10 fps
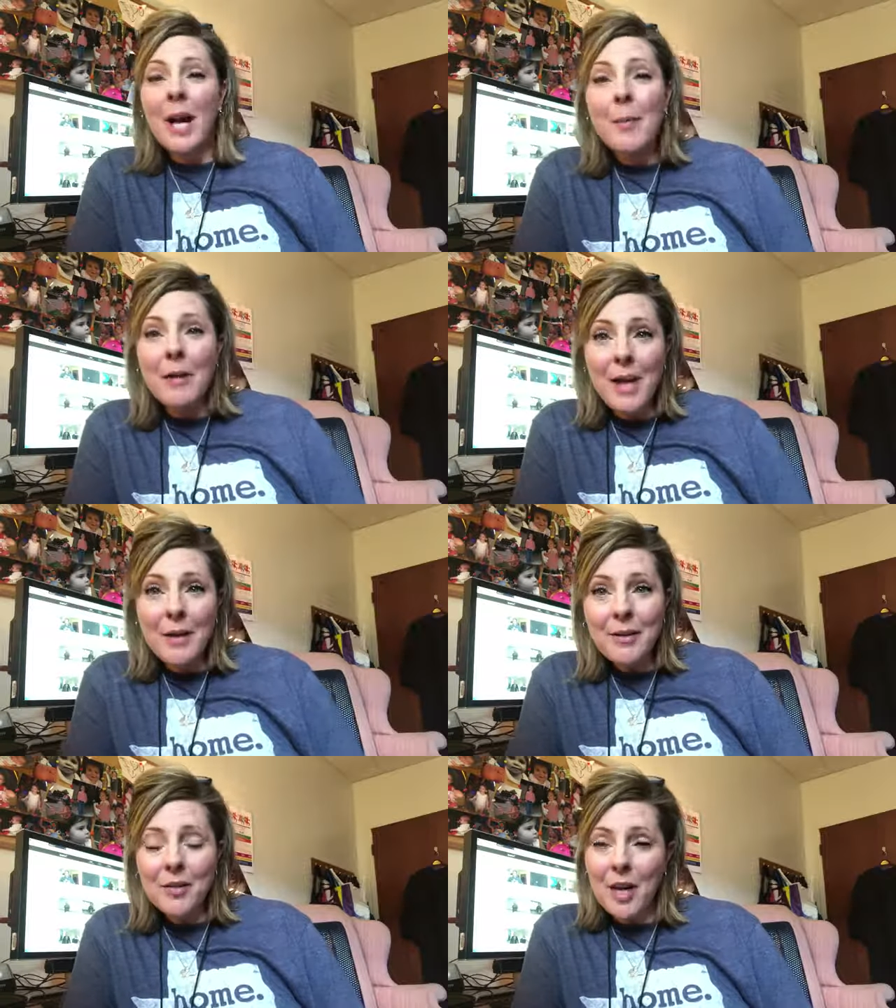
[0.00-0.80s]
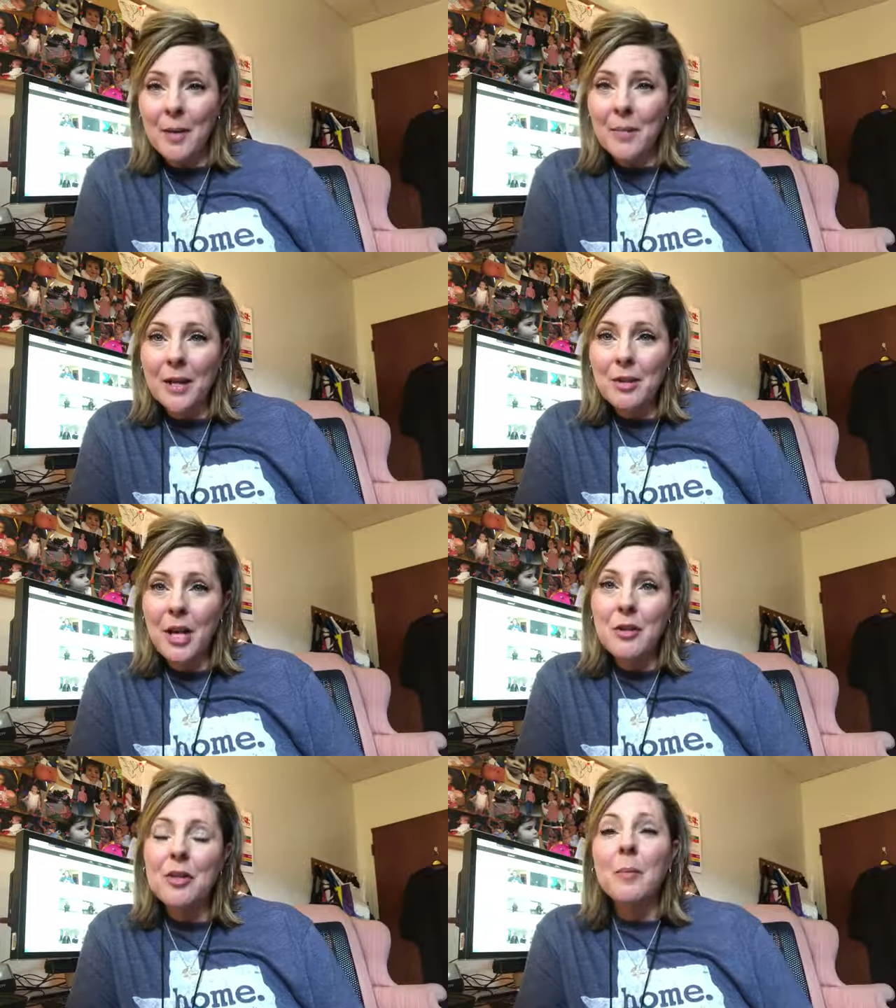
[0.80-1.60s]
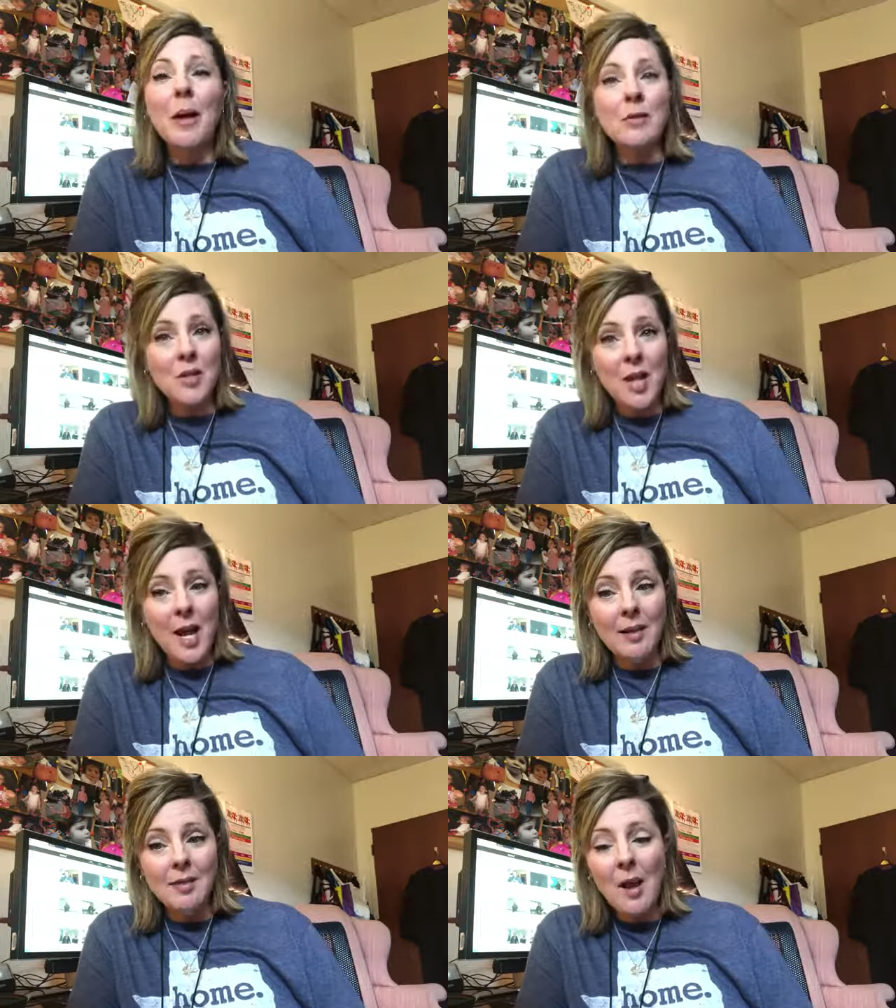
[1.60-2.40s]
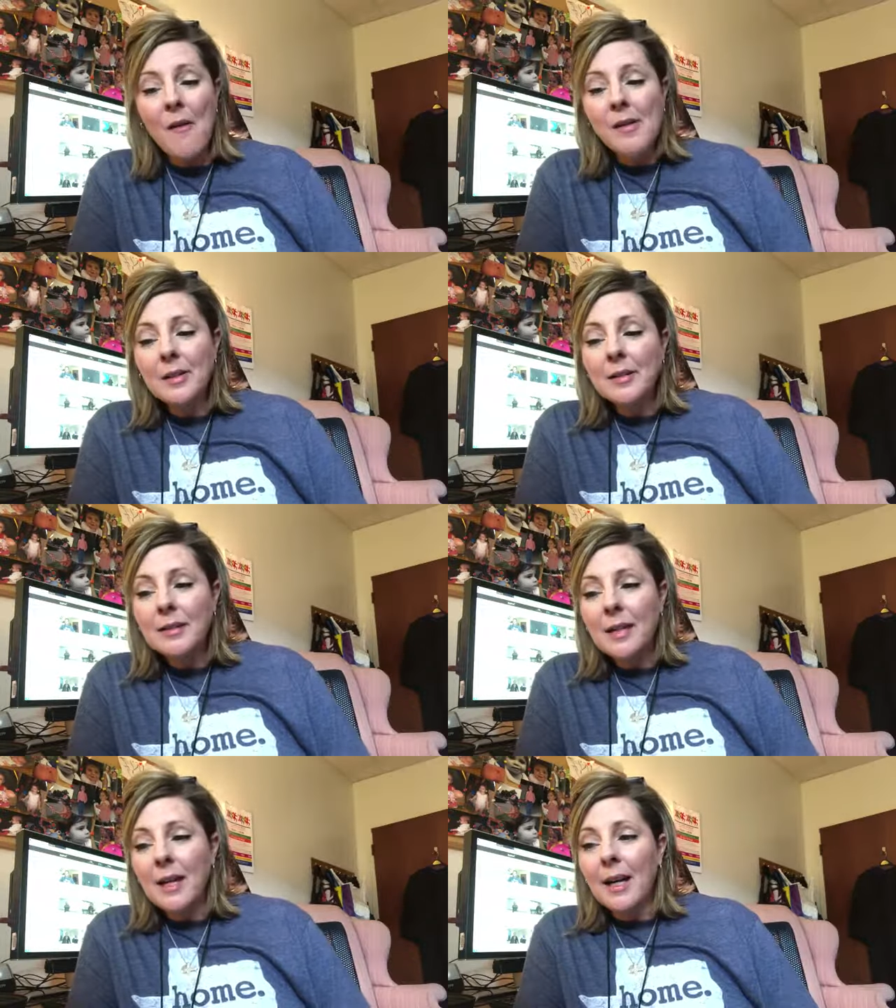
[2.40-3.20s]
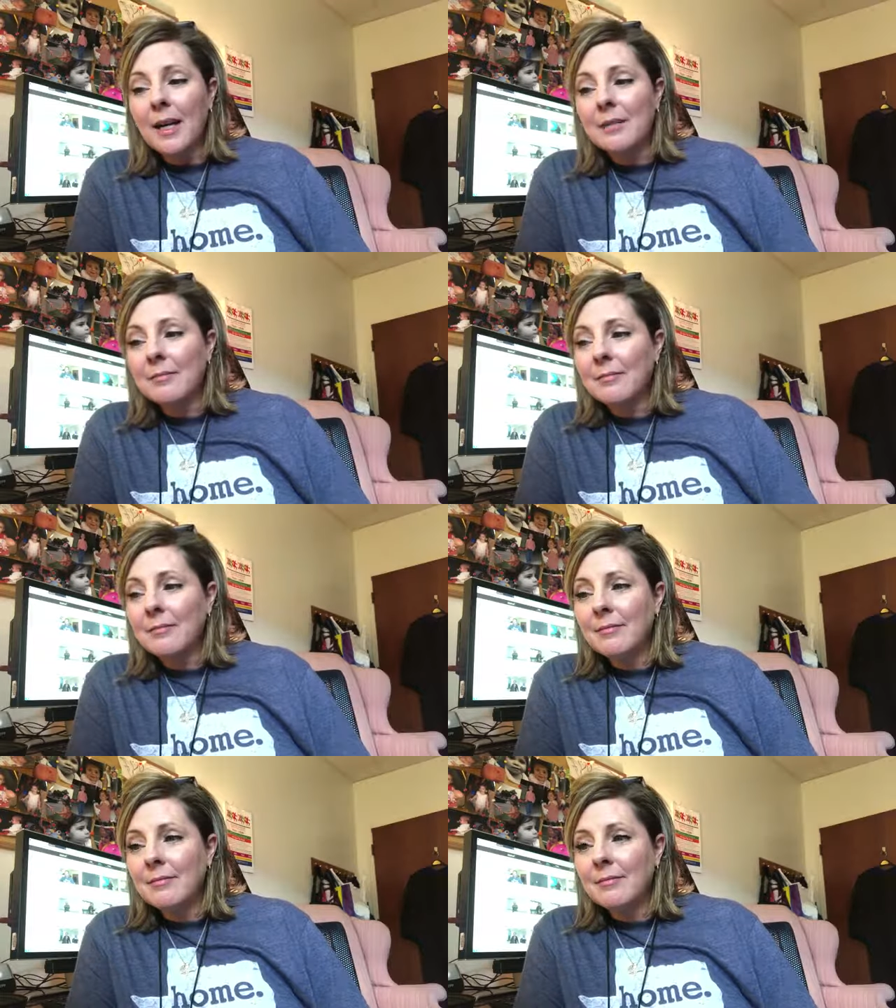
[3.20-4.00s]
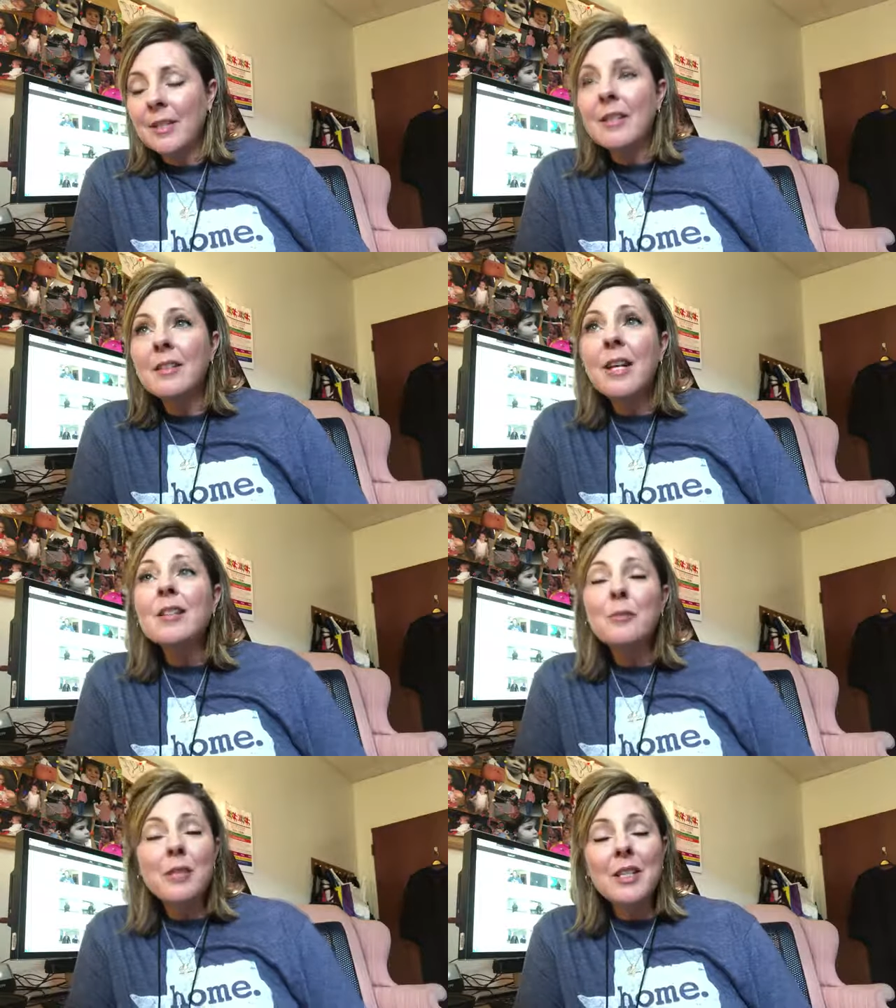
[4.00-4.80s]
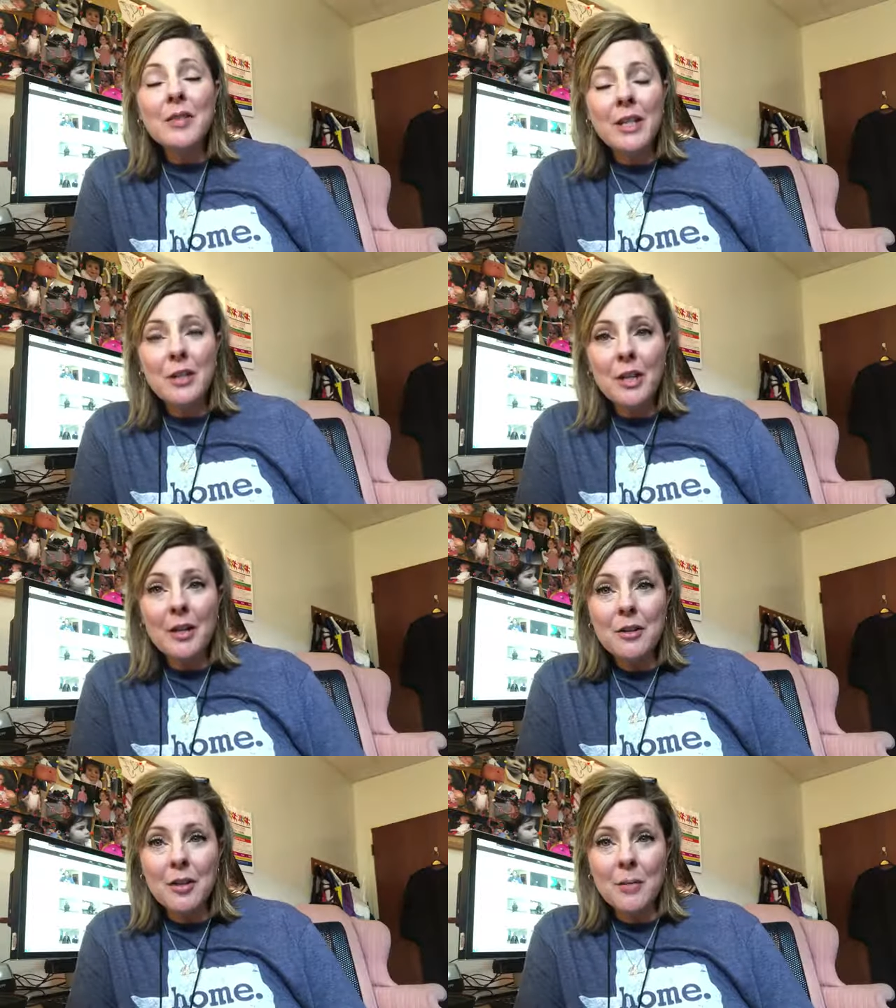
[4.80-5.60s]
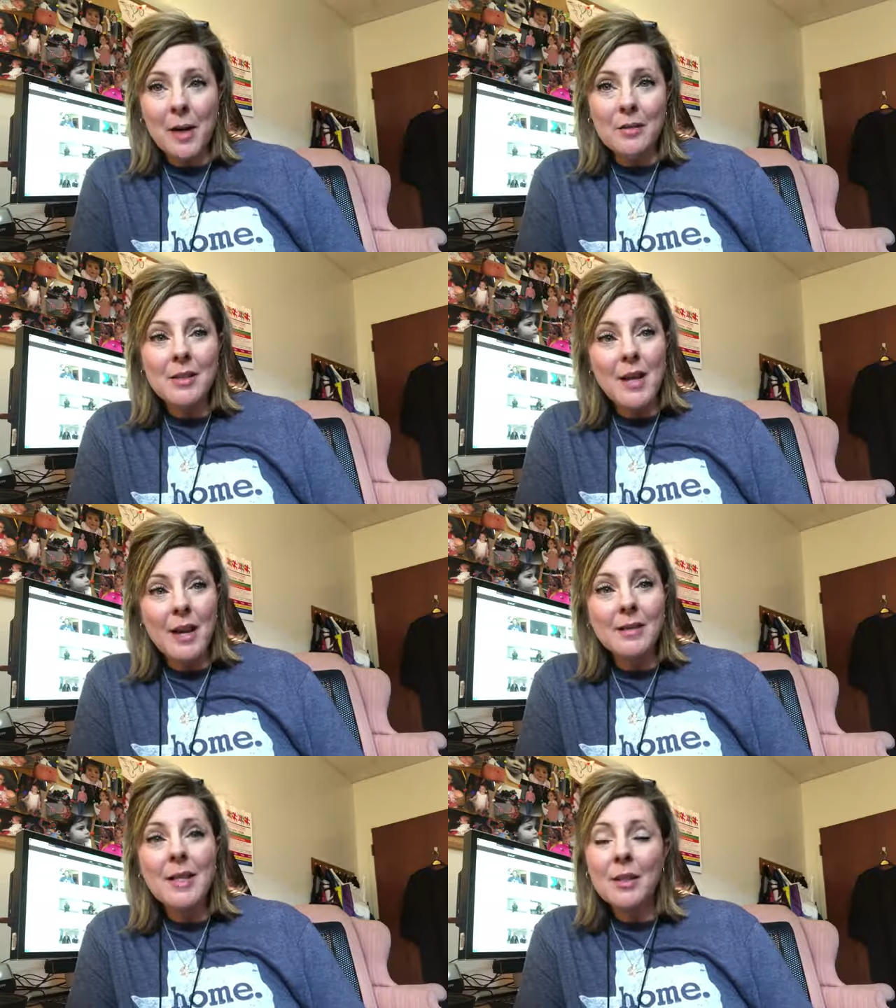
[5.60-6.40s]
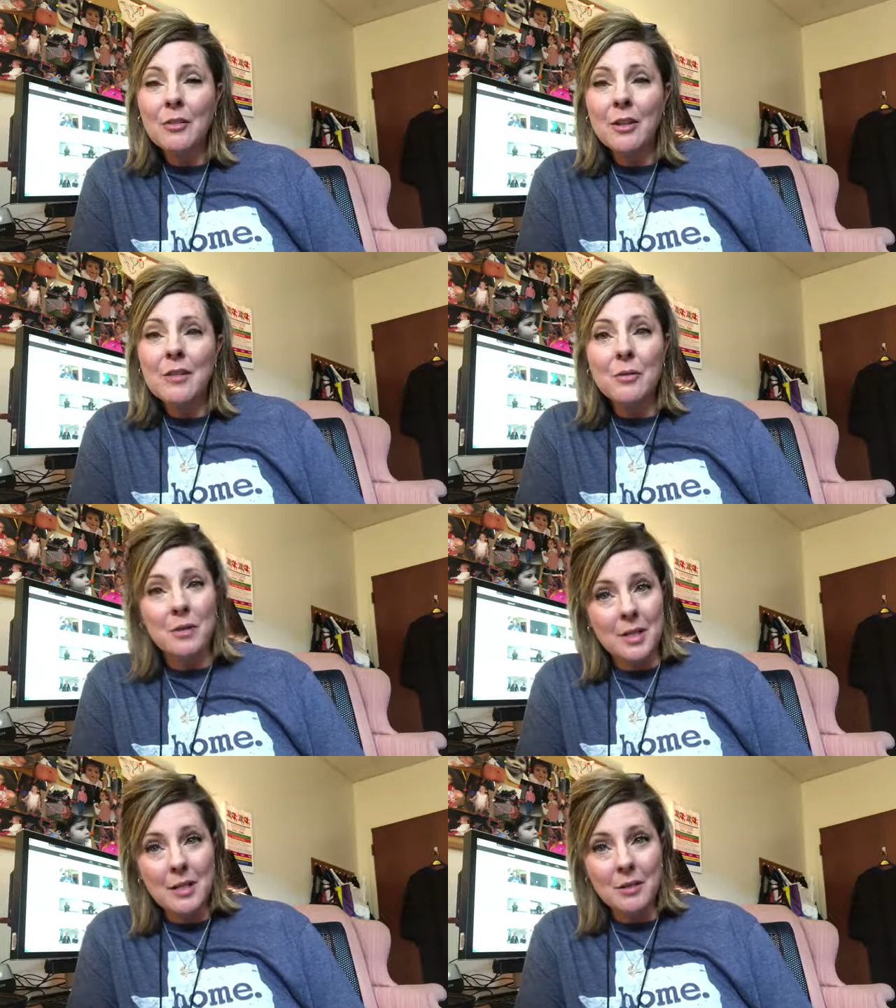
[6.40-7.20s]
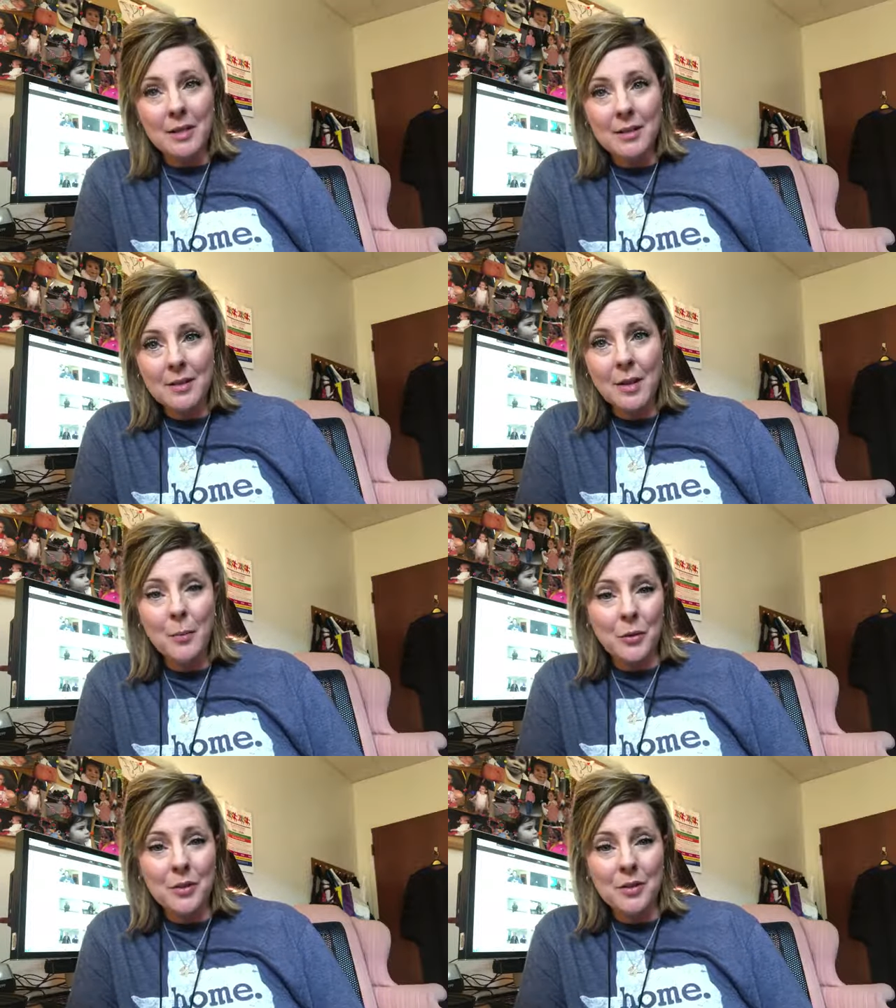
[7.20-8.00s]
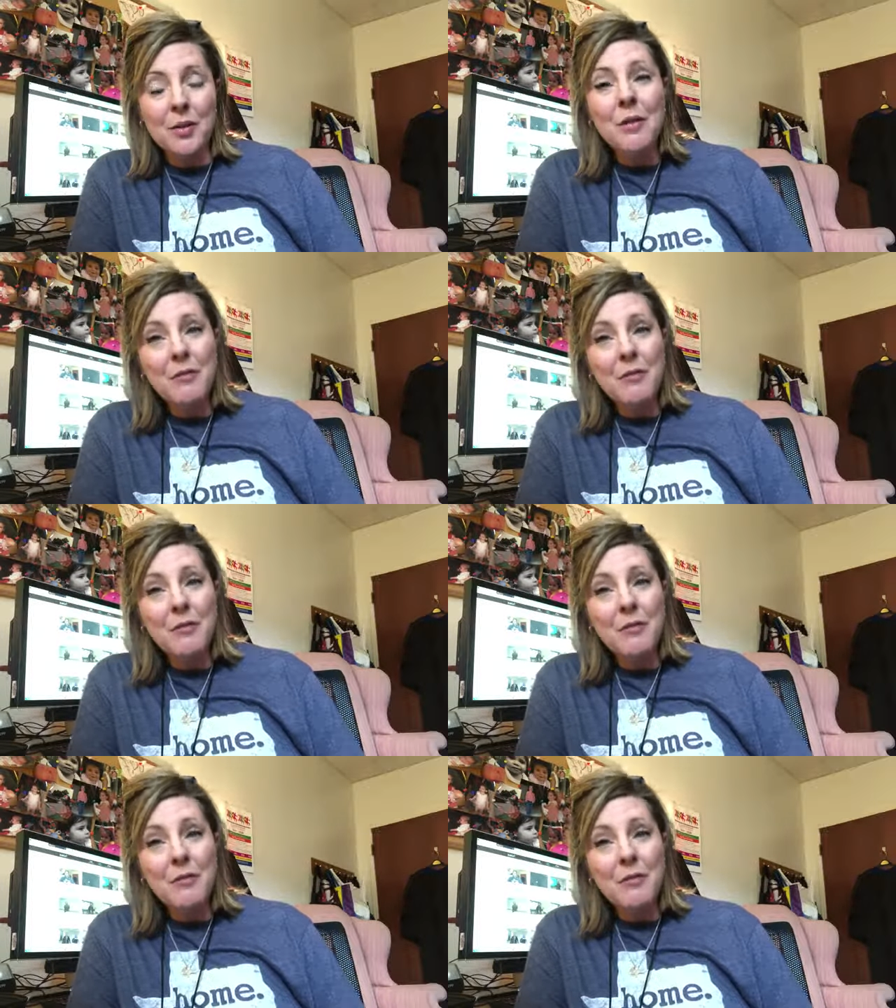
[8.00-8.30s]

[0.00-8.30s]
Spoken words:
does education about snakes, does receiving education about snakes increase or decrease a person's